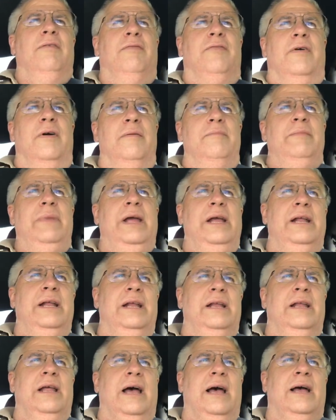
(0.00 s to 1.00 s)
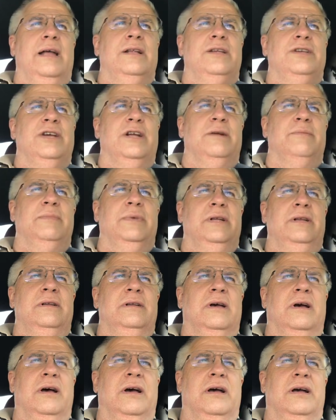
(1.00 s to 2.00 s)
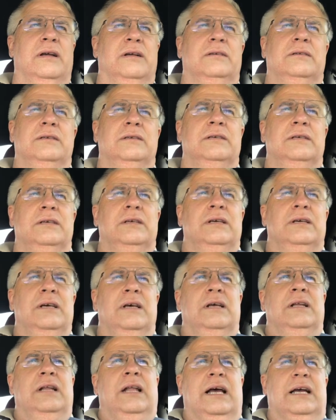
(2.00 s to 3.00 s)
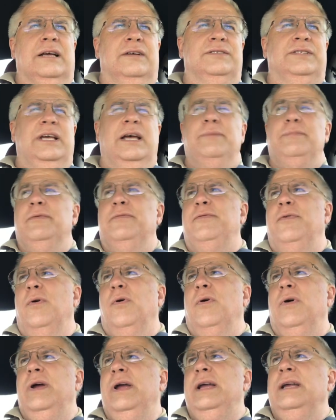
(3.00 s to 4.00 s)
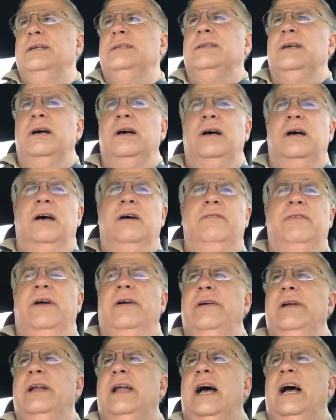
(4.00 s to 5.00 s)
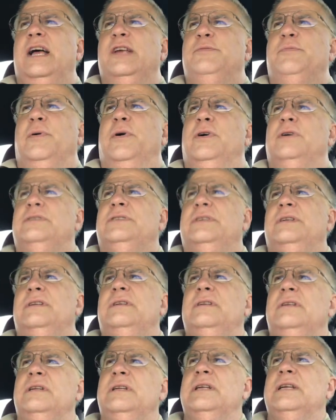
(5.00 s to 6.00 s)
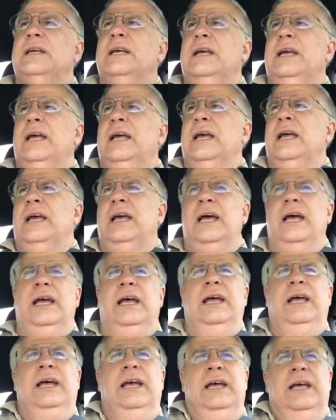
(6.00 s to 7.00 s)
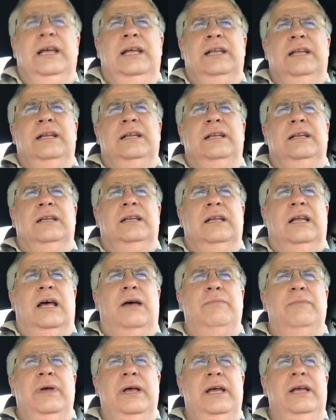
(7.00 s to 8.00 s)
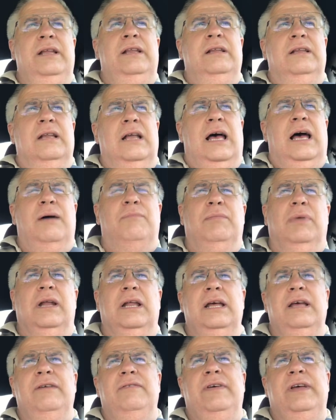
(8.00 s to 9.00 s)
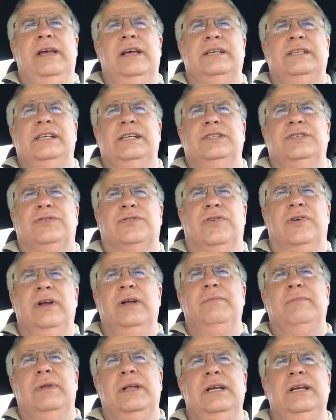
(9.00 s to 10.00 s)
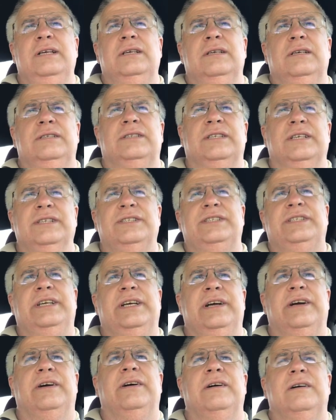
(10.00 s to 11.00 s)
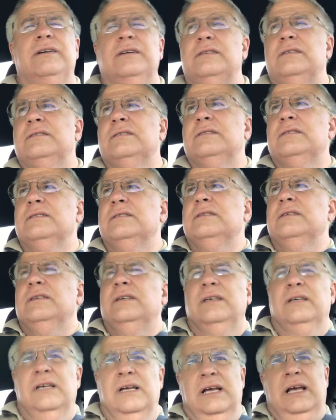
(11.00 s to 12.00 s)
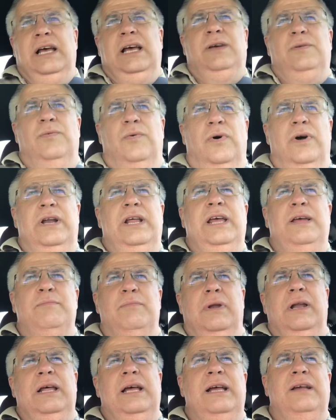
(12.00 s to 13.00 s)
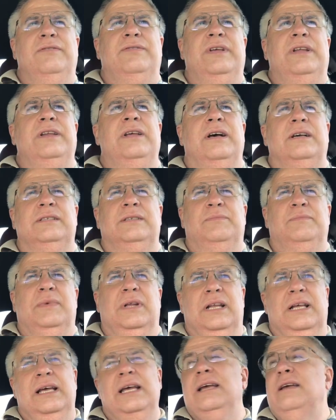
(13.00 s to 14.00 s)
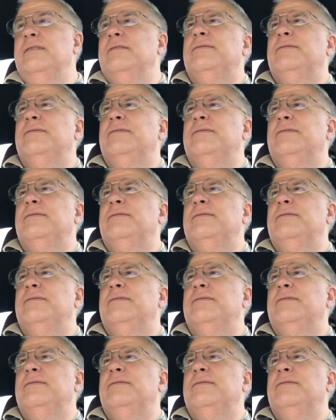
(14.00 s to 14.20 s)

from meeting that gentleman. Like I said before, he's a very nice person, and I believe he is extremely sincere in what he believes and doesn't believe.